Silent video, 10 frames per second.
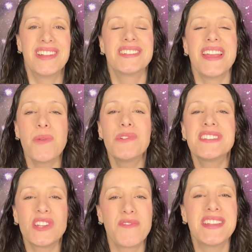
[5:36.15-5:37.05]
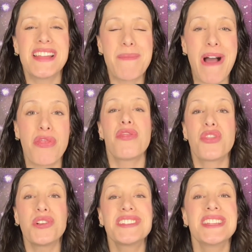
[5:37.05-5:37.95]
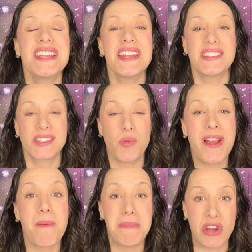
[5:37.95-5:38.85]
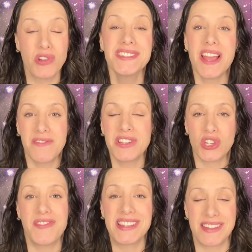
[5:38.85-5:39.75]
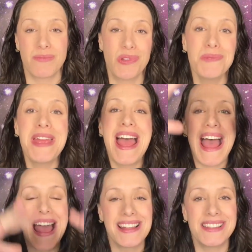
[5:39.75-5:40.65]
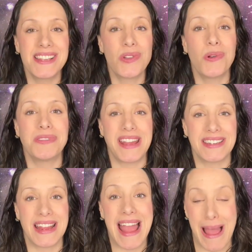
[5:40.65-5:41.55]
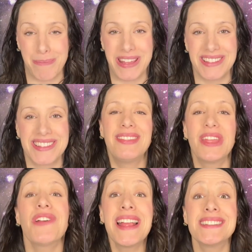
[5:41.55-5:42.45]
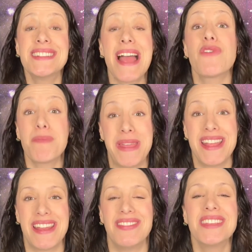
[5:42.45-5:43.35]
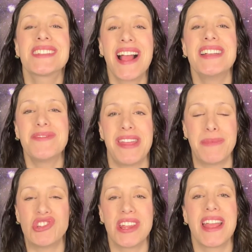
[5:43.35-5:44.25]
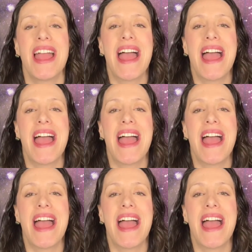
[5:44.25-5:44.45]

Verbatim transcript: So it will surface about 13 square meters of the surface of the moon as this whole landing happens. There has never been this kind of imaging